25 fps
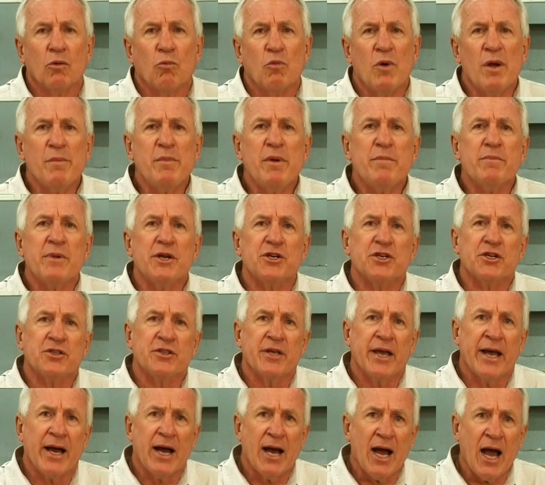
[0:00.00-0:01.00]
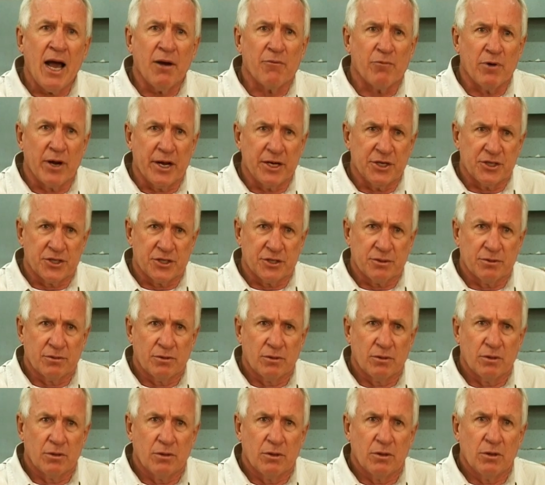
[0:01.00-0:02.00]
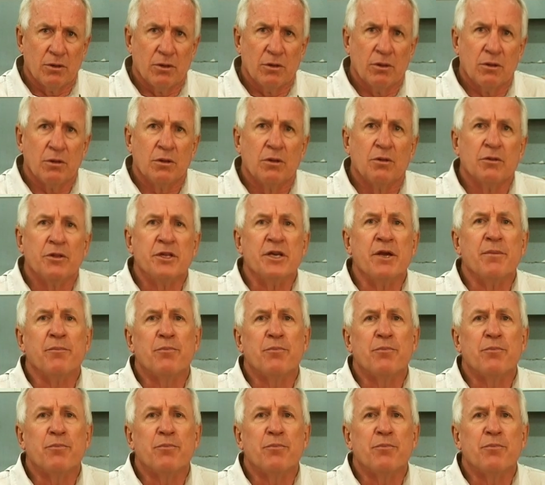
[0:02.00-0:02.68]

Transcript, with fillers: When we measured their heart rates, the